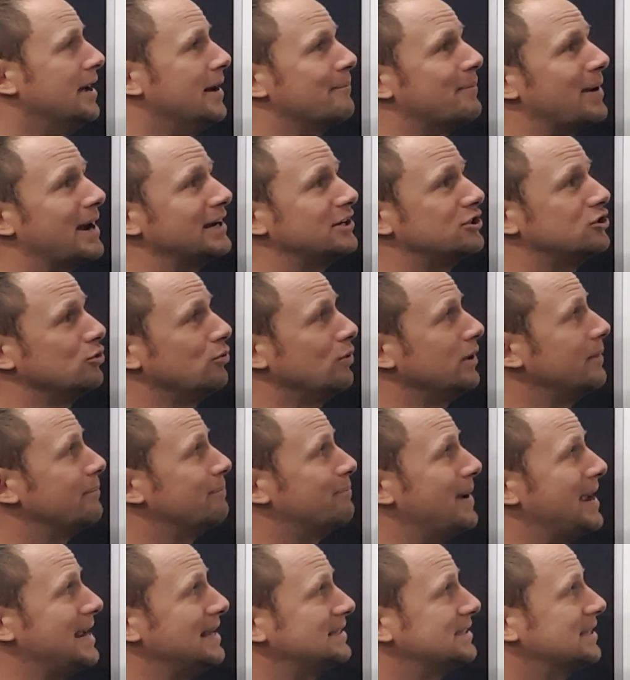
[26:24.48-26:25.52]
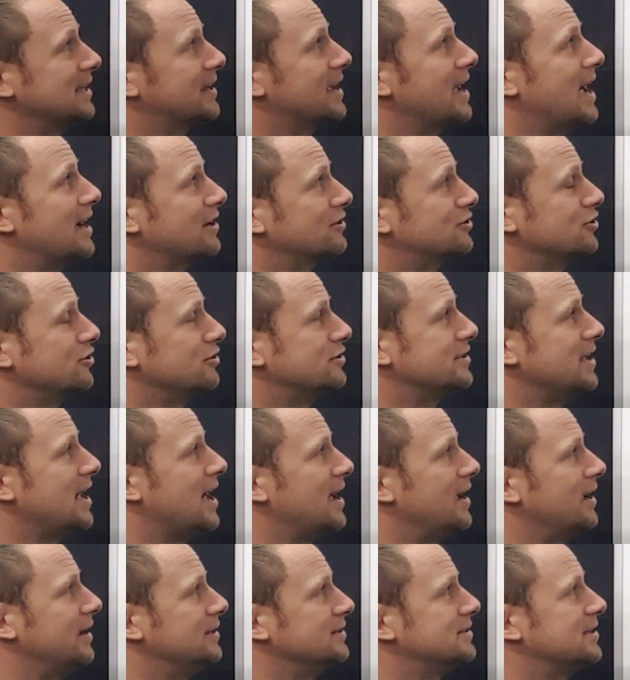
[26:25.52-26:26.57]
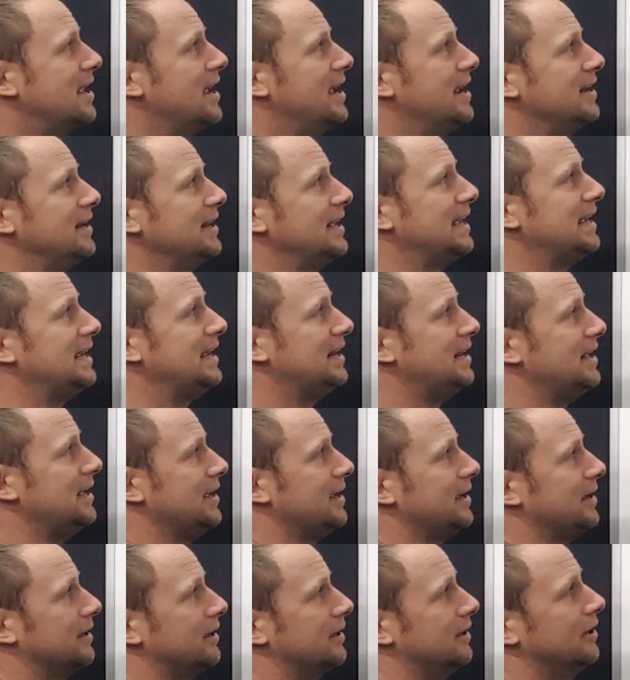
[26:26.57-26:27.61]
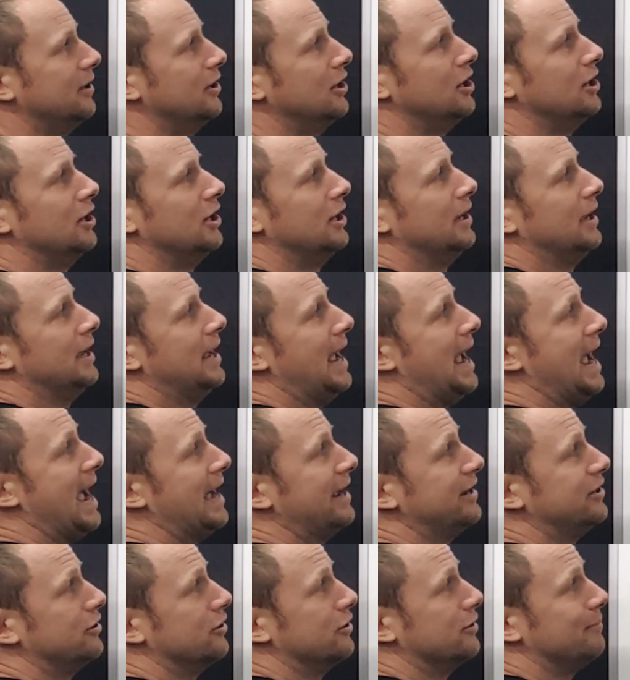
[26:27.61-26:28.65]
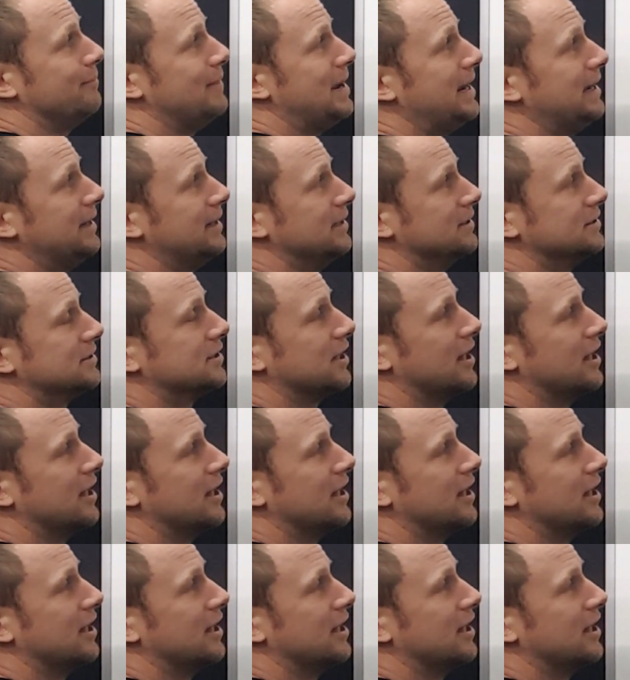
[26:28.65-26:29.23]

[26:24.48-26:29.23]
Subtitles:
by doing basic exercise and eating at your maintenance